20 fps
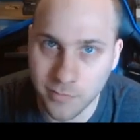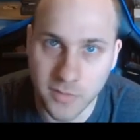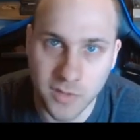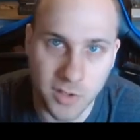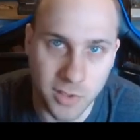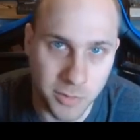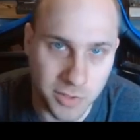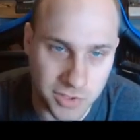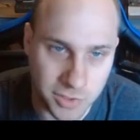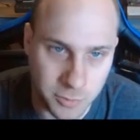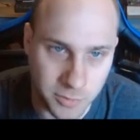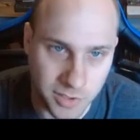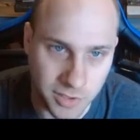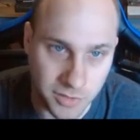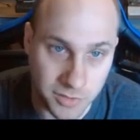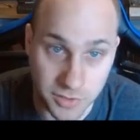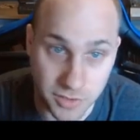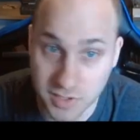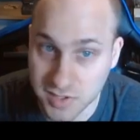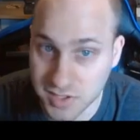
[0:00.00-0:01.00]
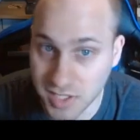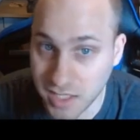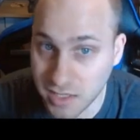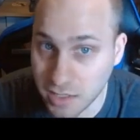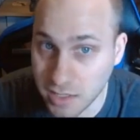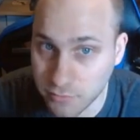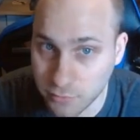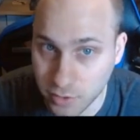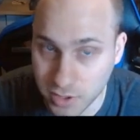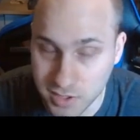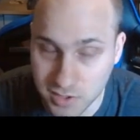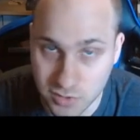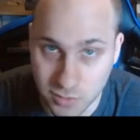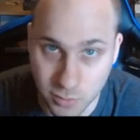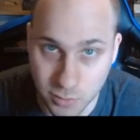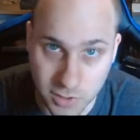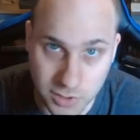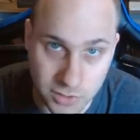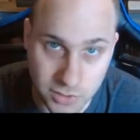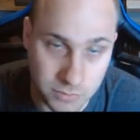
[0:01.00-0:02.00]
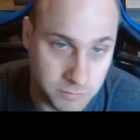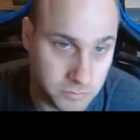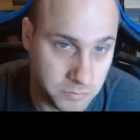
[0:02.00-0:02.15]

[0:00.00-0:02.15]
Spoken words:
Do what you will. You can say they have great swords.